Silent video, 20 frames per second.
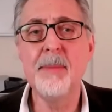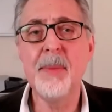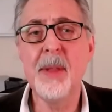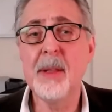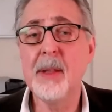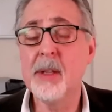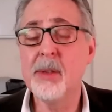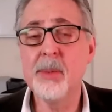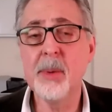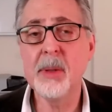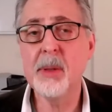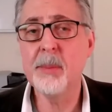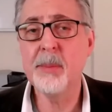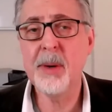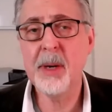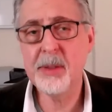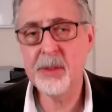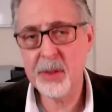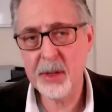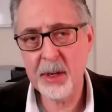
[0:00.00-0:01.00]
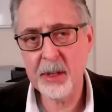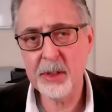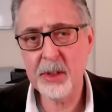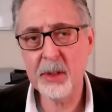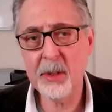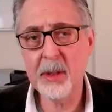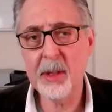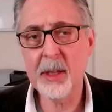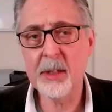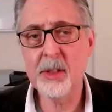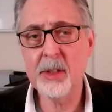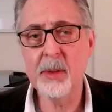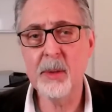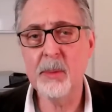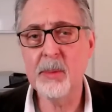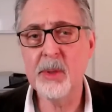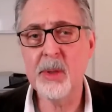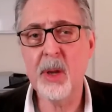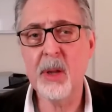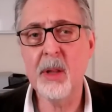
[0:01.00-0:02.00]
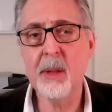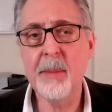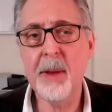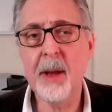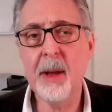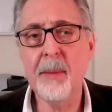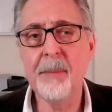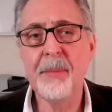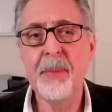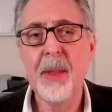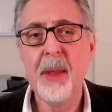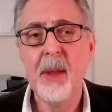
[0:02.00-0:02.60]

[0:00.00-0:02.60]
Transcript: and that's what the presidential election was all about.